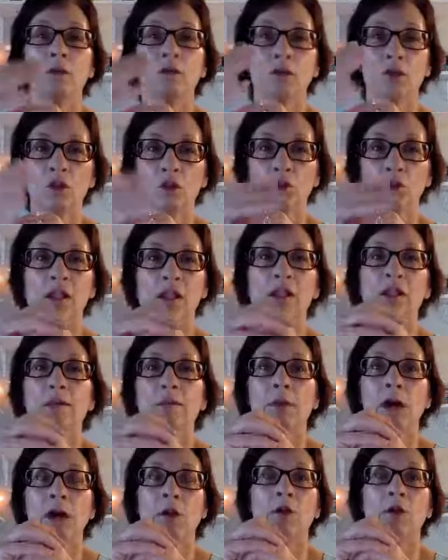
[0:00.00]
You can
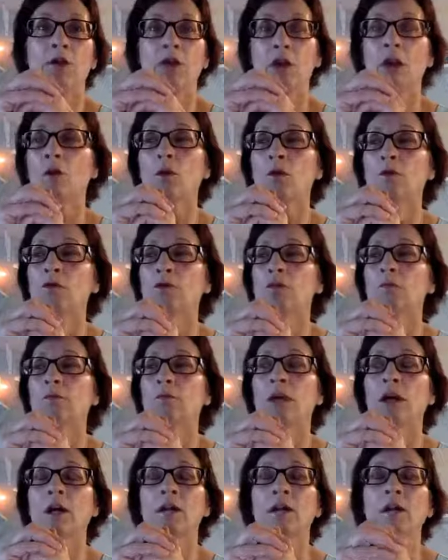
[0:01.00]
read about
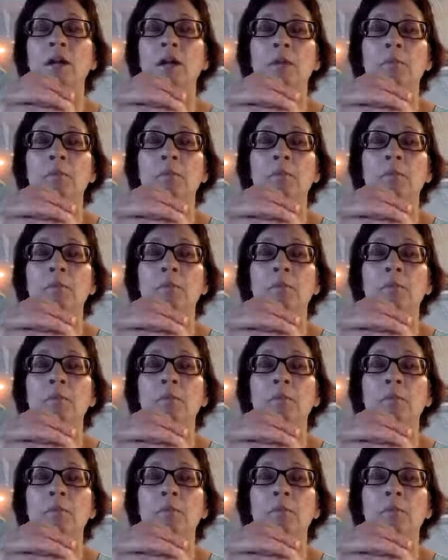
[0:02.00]
those, but